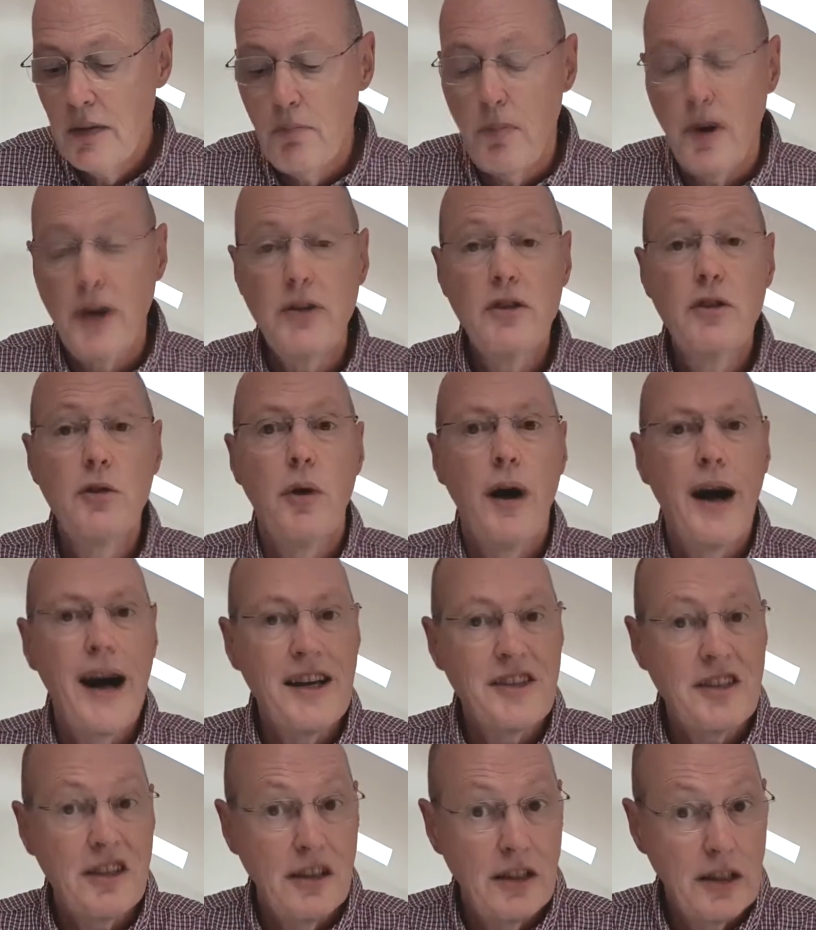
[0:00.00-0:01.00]
But, you know, it
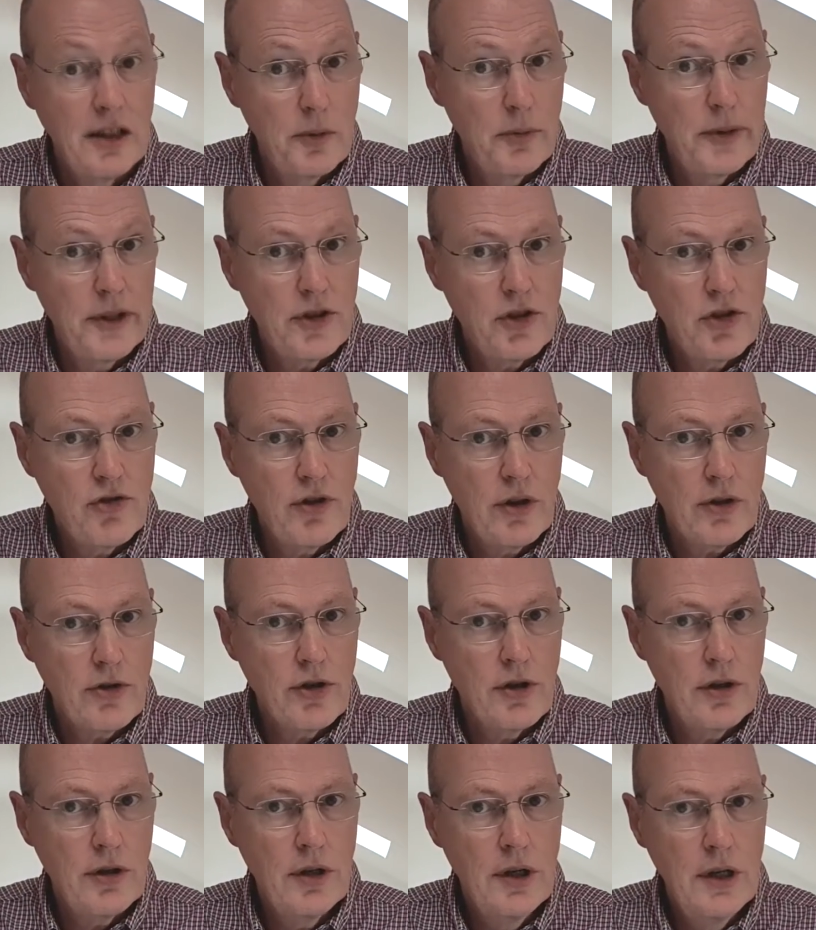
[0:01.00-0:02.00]
has a little bit of
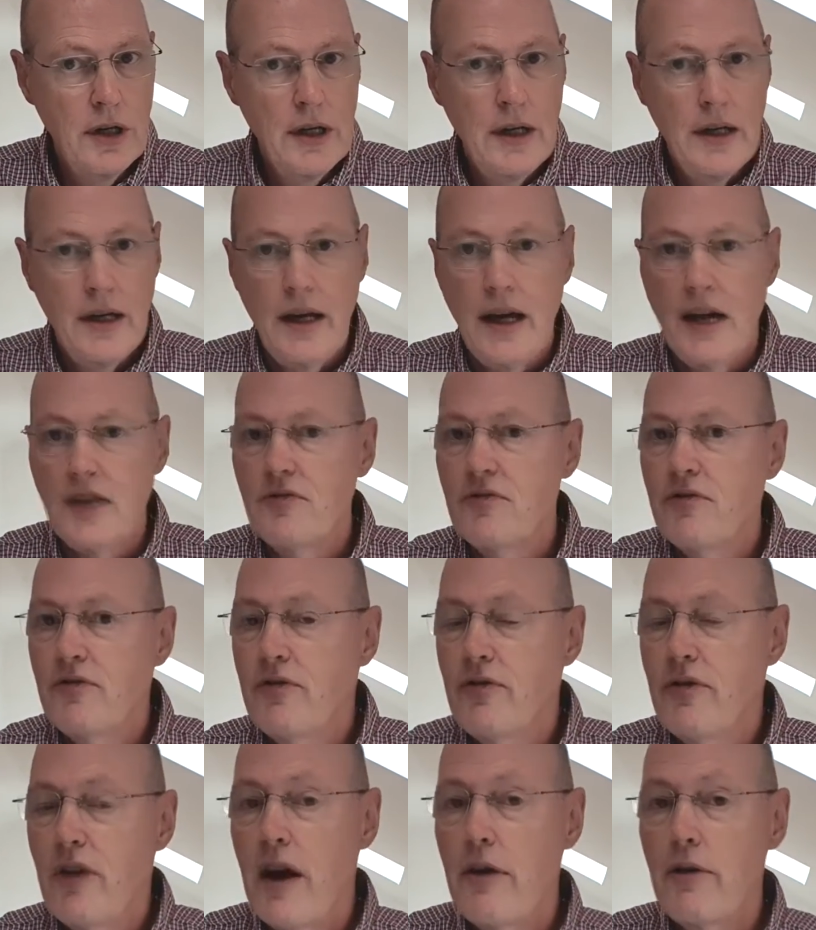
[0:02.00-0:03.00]
structure, it has
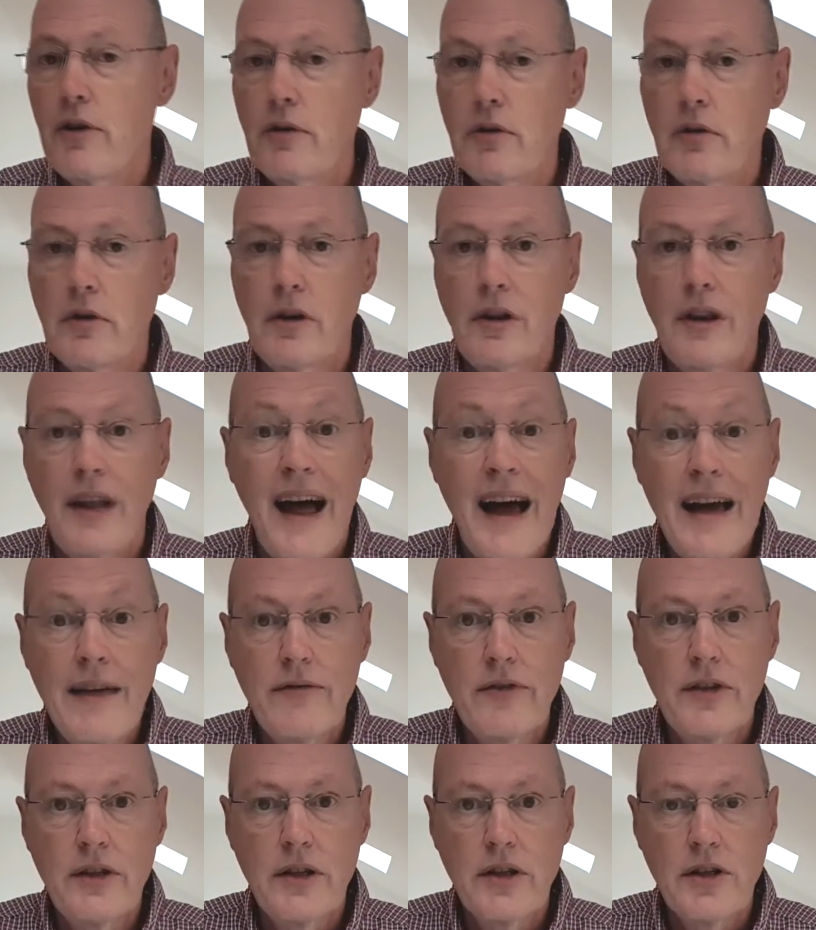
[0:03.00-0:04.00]
very good
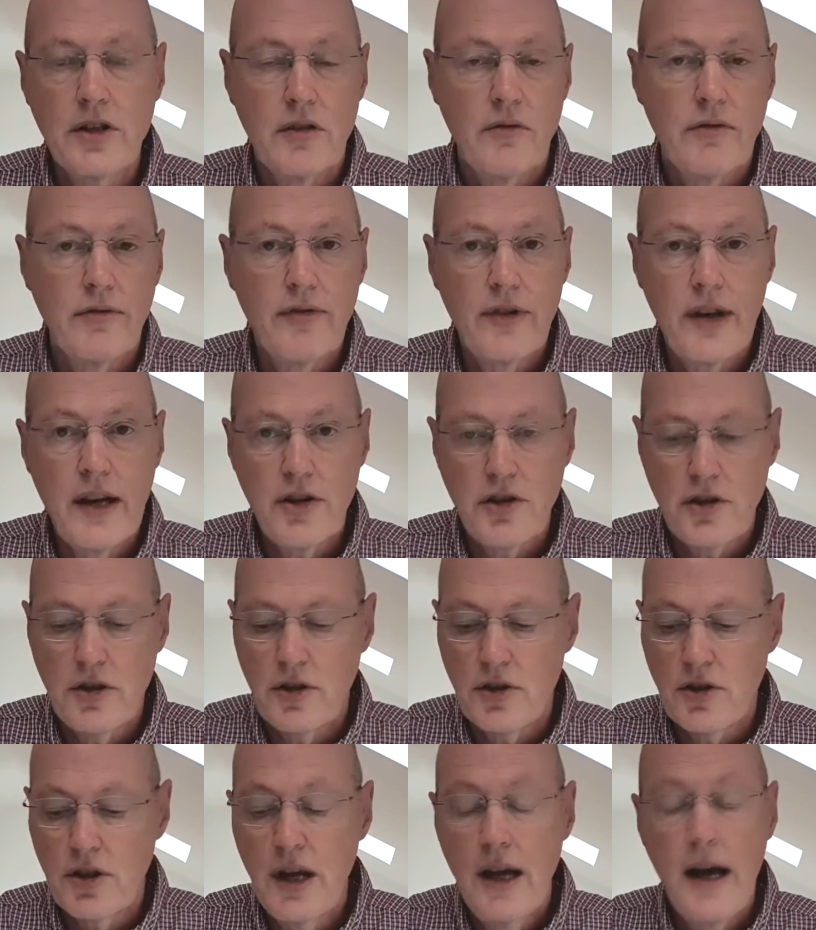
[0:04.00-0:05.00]
liveliness and
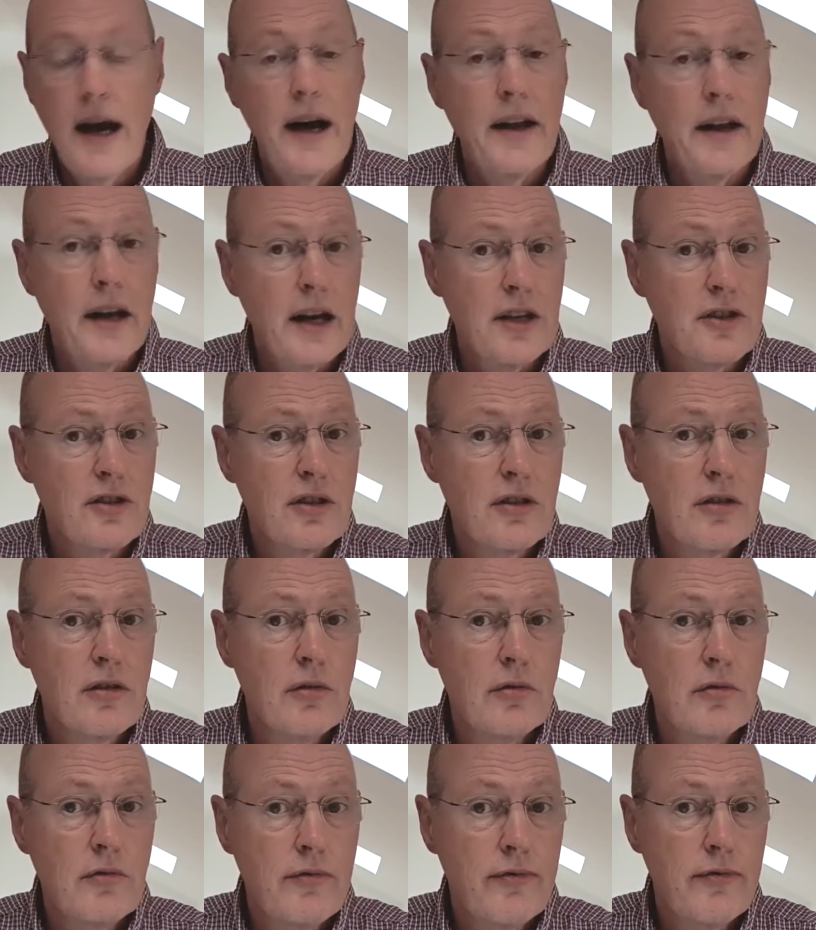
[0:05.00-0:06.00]
freshness, and it has
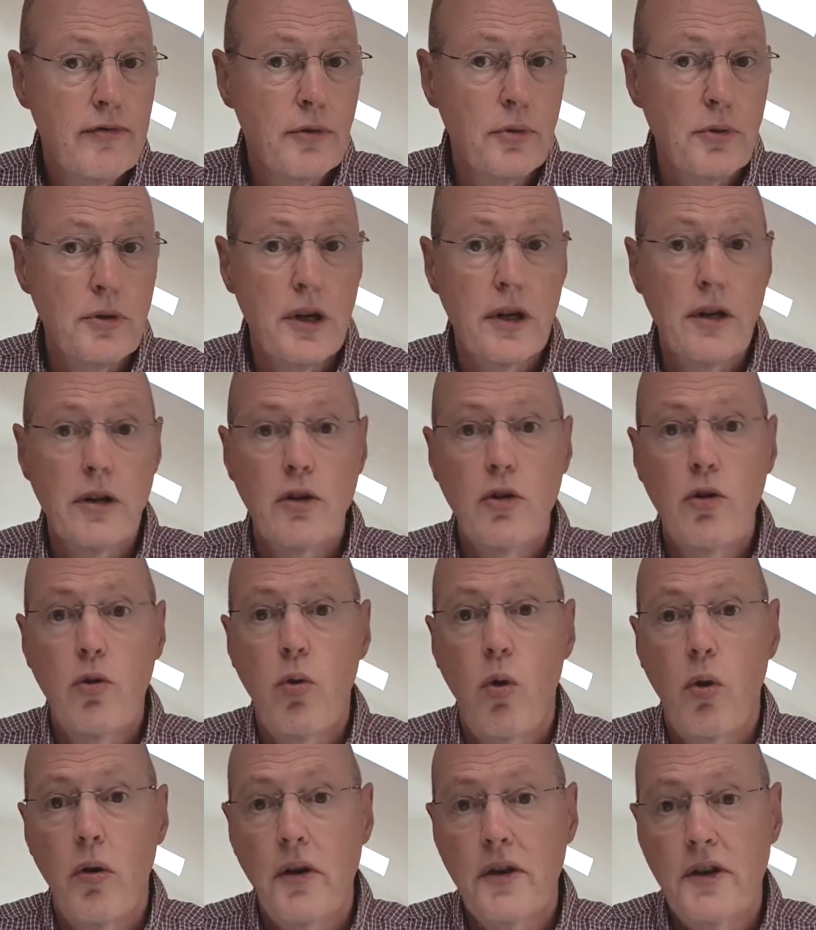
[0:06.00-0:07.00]
good fruit and
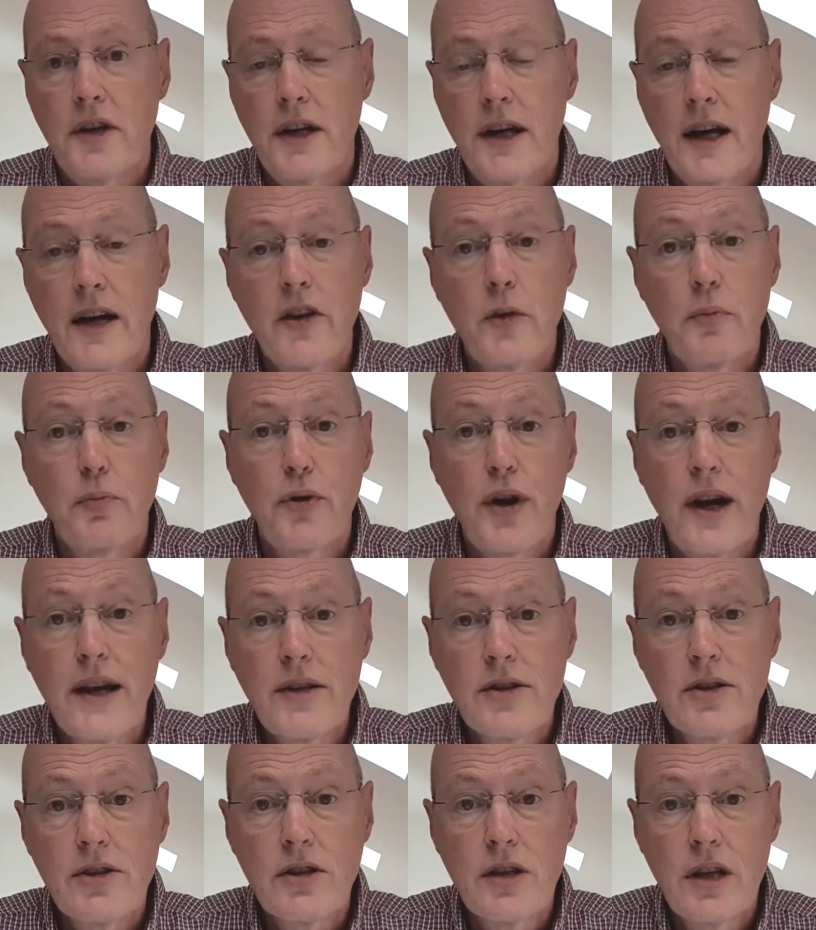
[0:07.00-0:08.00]
quality. At the
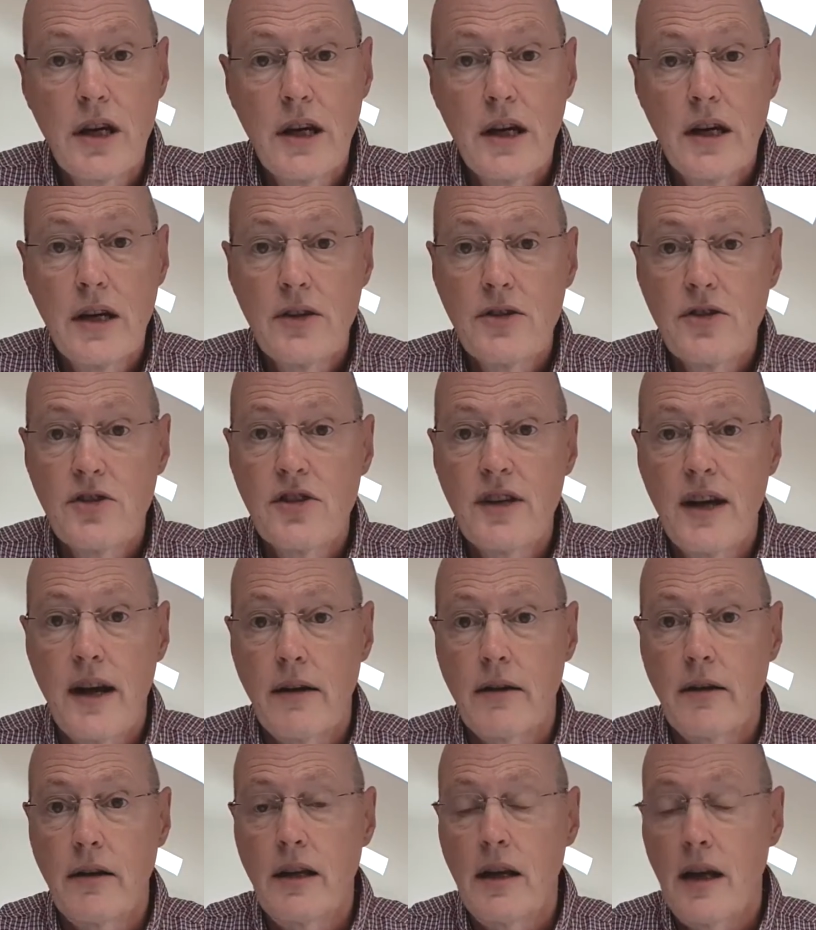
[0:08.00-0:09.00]
price,
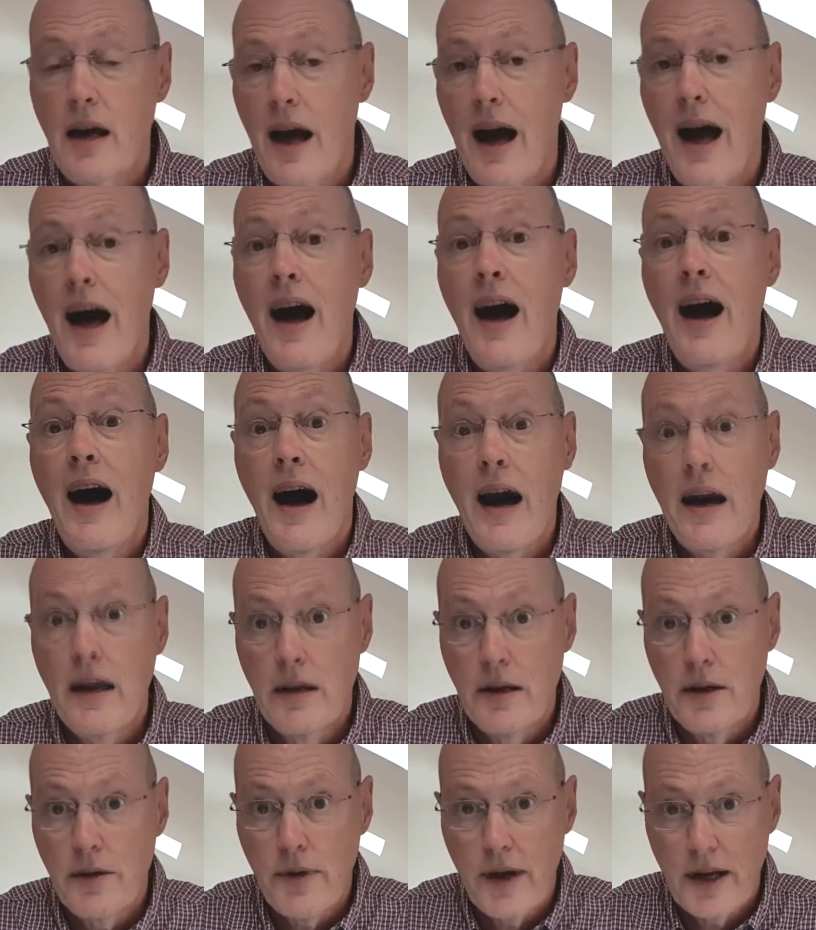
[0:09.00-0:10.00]
certainly
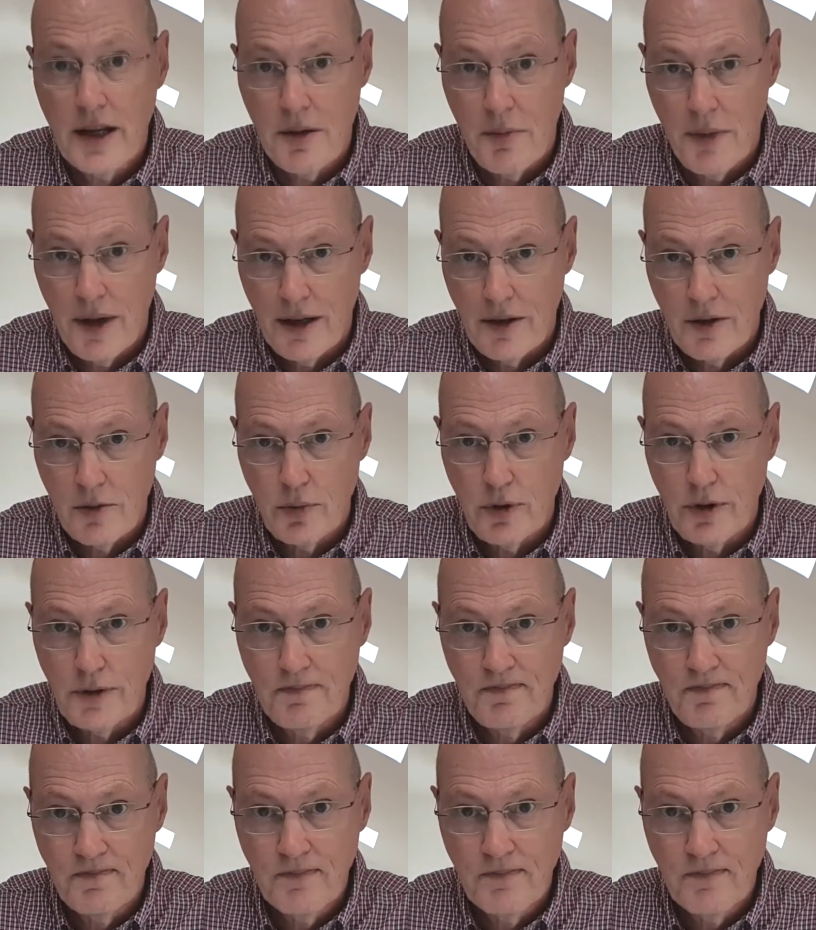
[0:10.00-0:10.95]
highly recommendable.